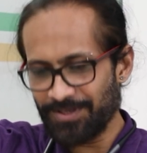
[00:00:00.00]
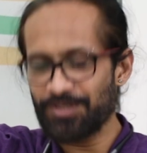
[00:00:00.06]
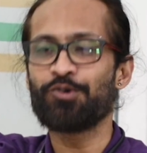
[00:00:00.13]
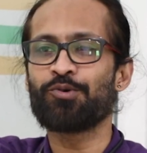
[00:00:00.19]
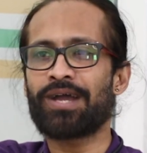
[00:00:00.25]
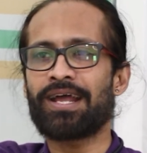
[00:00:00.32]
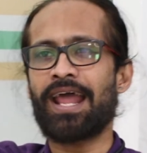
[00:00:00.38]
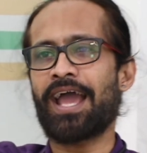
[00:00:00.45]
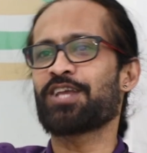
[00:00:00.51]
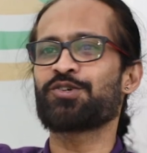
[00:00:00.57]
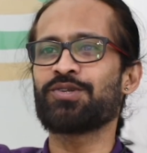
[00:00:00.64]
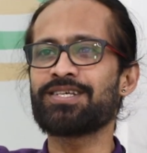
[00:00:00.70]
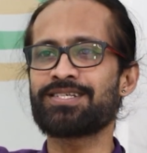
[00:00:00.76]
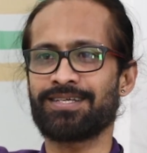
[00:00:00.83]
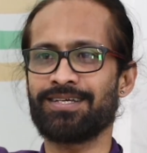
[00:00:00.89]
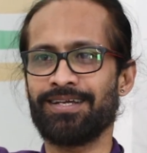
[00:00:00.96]
you can
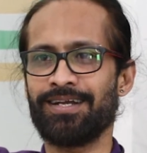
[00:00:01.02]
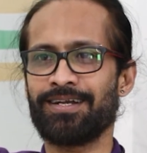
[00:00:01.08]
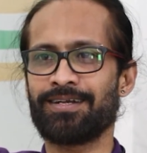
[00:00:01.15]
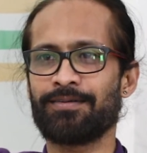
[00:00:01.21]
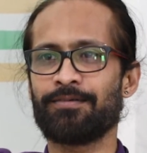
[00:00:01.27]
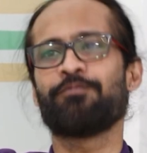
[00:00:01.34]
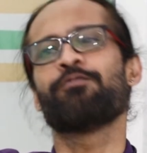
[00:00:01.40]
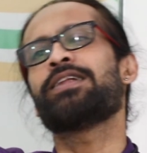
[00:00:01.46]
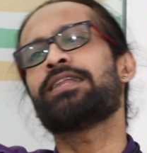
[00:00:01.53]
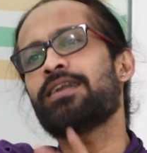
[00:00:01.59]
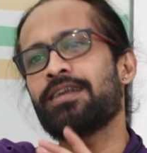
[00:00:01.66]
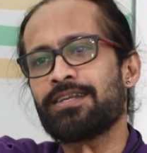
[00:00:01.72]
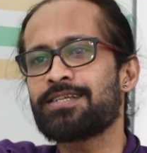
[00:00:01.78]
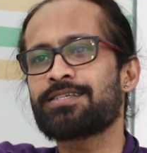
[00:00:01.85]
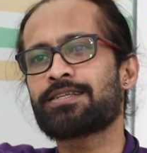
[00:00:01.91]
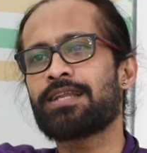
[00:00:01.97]
actually see it. Whether
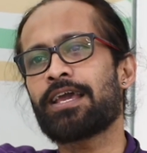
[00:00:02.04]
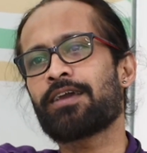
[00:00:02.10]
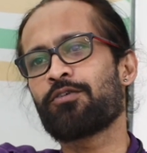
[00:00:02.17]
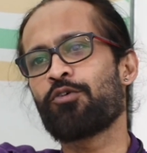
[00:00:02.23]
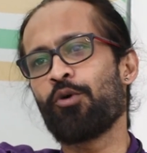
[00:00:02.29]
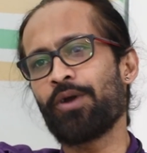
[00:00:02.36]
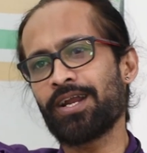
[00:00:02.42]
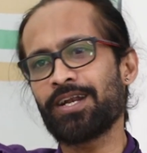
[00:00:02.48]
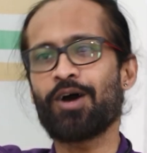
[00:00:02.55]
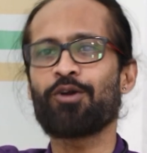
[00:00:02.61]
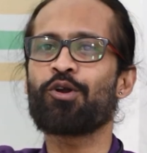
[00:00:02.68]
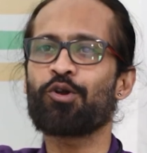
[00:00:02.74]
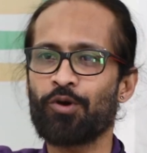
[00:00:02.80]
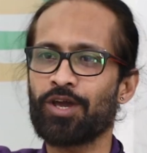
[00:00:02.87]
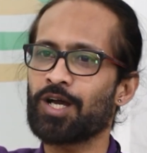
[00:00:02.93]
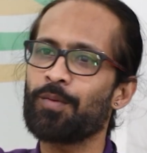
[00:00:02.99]
it is like going down
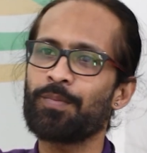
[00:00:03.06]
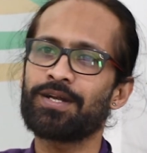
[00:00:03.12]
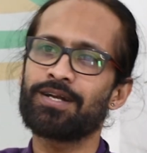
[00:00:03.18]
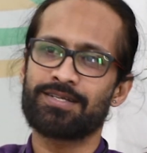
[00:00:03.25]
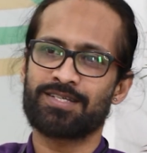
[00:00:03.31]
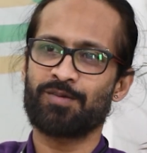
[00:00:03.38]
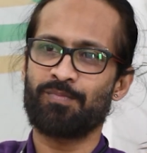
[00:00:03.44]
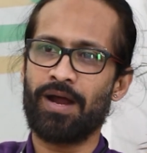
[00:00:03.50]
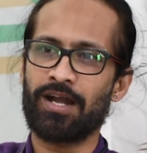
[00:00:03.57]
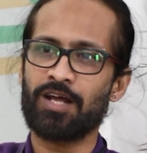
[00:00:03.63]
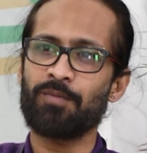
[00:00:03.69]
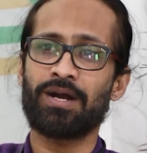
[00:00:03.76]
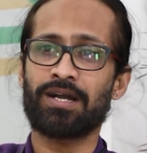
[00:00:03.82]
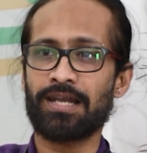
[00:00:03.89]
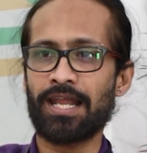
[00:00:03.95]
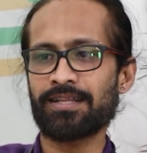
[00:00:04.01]
or going up, it doesn't matter,
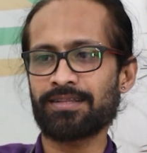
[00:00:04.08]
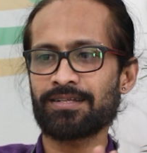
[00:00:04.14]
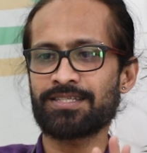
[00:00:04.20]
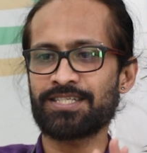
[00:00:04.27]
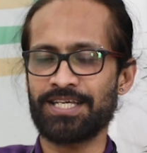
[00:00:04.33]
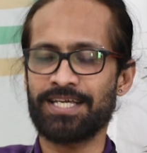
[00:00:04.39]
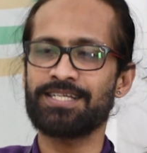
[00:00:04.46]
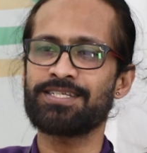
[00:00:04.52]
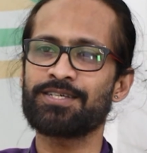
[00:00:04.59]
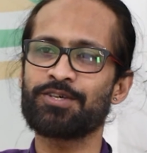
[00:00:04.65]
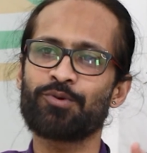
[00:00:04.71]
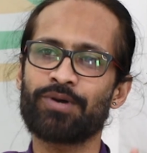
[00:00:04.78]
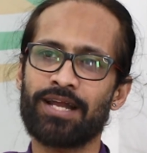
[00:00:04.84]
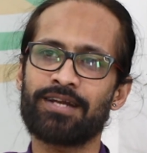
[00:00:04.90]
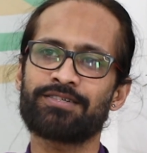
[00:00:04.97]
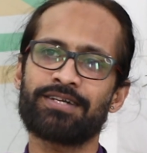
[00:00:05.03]
but like the change, you
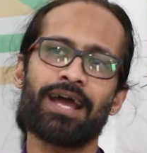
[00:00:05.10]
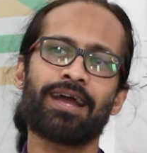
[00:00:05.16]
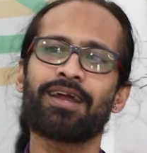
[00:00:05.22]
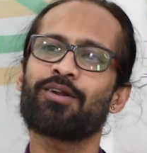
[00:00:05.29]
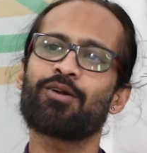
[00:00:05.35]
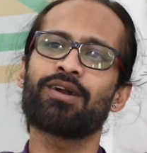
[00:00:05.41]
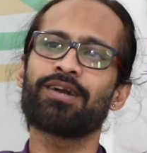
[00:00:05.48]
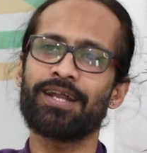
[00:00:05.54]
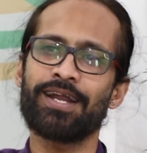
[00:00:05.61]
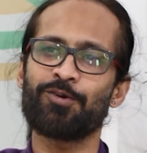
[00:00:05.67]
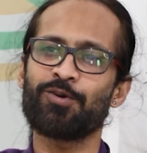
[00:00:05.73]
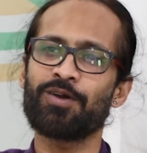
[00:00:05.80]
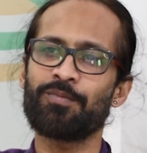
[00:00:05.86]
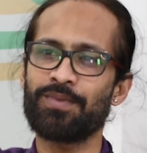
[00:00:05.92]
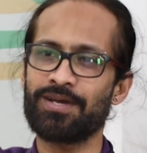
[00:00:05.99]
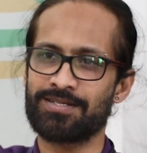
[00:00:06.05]
can track it on a
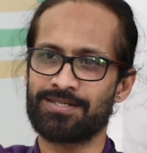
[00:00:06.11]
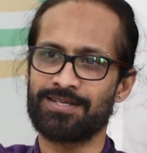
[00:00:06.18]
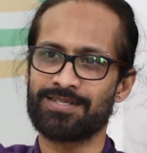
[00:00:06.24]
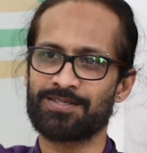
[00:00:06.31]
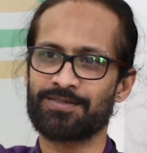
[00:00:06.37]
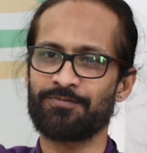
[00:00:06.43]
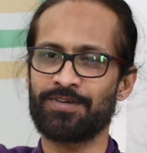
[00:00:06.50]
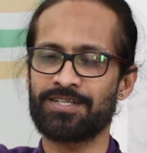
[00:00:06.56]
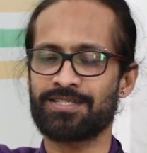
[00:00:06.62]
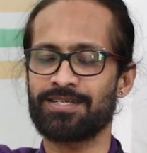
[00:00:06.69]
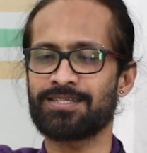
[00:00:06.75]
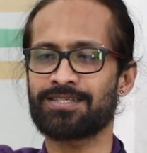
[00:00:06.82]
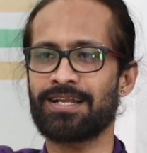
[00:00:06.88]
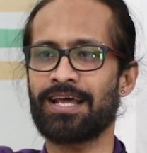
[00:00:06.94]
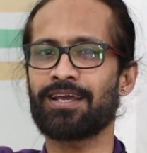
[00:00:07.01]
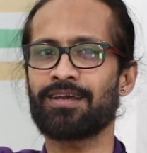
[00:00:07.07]
day-to-day basis, which
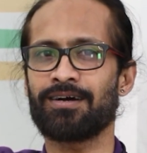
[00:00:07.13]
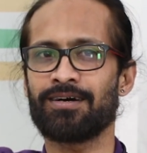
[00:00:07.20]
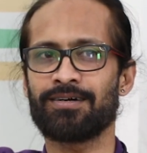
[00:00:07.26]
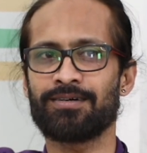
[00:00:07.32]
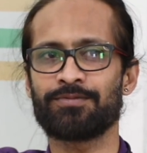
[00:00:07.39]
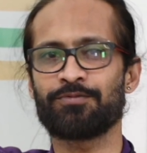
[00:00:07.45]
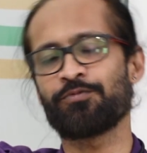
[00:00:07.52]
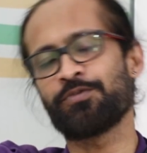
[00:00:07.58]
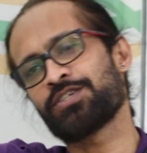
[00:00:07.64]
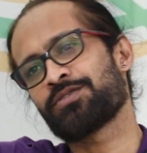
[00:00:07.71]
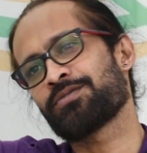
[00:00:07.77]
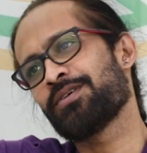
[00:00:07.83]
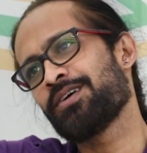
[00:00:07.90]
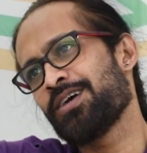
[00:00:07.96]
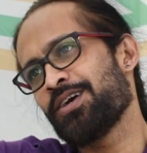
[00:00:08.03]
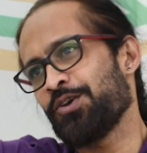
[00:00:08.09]
is like which
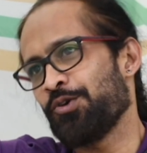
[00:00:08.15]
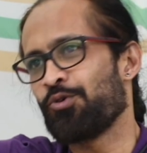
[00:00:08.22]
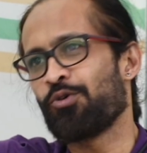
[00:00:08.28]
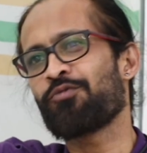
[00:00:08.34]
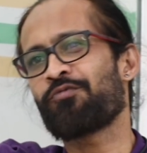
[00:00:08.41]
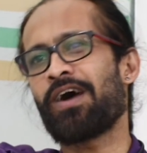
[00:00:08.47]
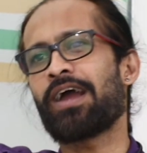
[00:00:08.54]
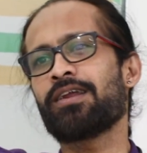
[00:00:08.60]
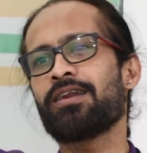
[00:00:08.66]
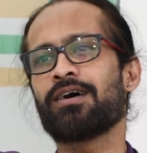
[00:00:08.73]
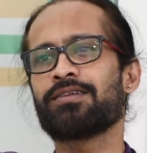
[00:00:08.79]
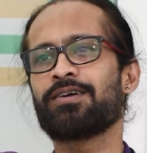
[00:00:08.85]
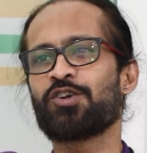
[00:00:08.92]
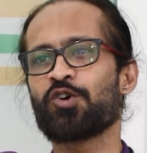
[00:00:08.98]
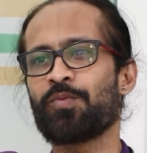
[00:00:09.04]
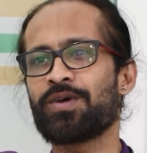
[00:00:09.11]
you don't find in
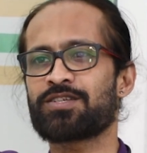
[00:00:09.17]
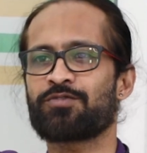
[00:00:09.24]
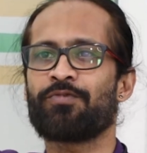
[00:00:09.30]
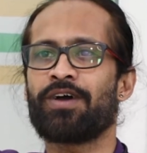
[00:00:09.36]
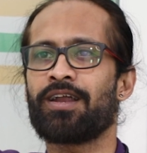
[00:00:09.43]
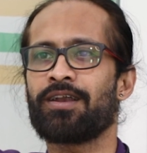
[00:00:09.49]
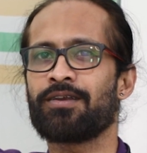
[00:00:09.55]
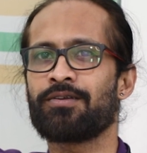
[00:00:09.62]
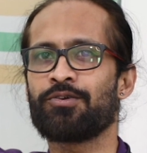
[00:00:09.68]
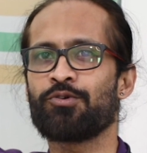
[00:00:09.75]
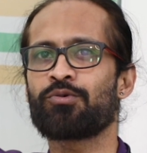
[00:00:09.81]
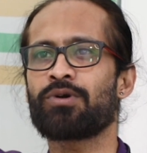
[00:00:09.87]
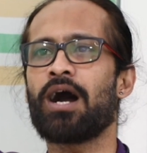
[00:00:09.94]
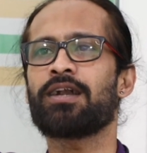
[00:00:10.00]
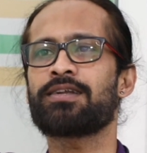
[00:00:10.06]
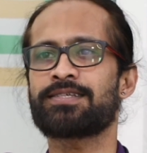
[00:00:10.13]
other domains where you
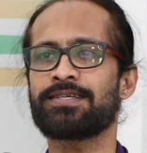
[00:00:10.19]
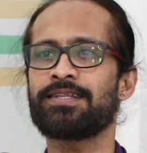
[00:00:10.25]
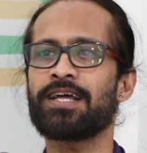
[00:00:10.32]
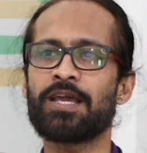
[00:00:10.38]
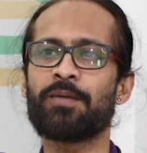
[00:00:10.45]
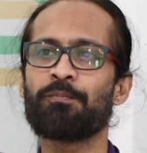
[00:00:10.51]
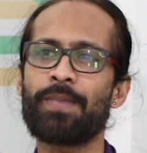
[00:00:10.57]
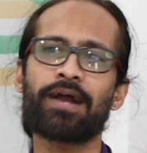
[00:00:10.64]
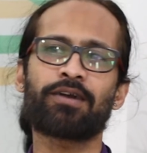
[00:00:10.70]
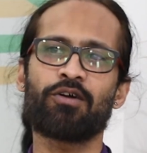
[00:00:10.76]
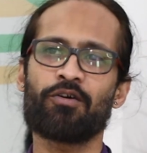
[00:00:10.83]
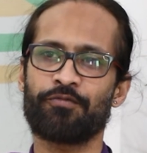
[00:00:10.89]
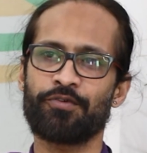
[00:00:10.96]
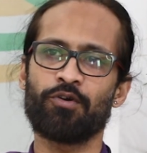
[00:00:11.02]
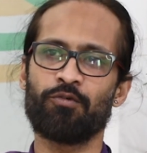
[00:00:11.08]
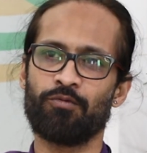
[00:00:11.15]
can't see the impact
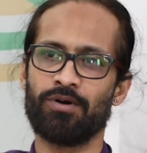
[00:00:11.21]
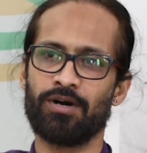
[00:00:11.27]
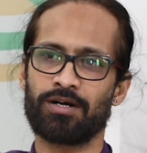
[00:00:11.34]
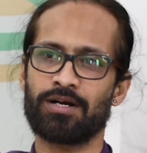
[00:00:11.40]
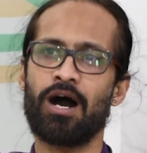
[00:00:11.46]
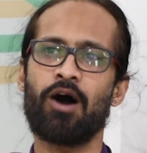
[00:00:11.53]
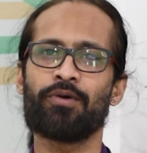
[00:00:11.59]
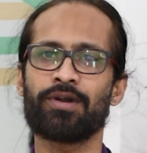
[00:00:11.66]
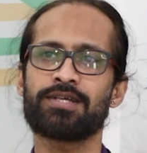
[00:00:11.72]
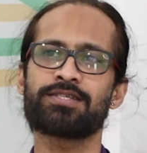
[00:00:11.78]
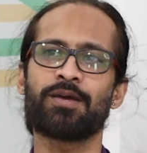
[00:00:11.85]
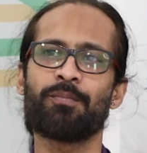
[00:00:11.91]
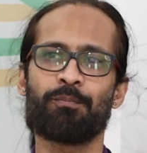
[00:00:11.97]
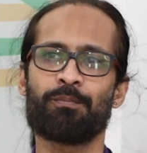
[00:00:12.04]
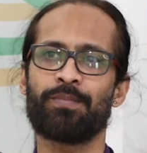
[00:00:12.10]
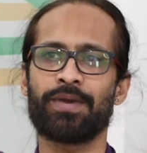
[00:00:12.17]
of your work, how it is
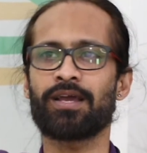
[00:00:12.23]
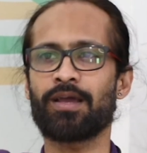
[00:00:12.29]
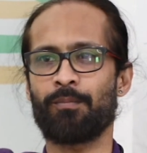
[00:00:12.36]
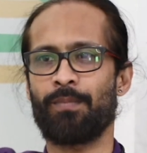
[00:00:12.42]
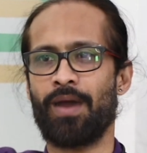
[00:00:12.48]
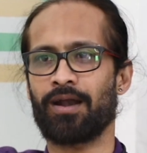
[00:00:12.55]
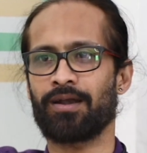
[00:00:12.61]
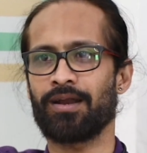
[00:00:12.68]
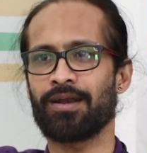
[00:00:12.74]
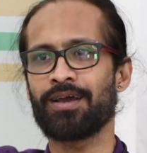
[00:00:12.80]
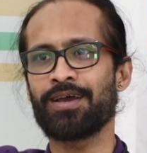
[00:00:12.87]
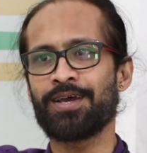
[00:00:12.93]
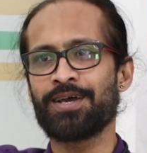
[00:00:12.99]
being impacted.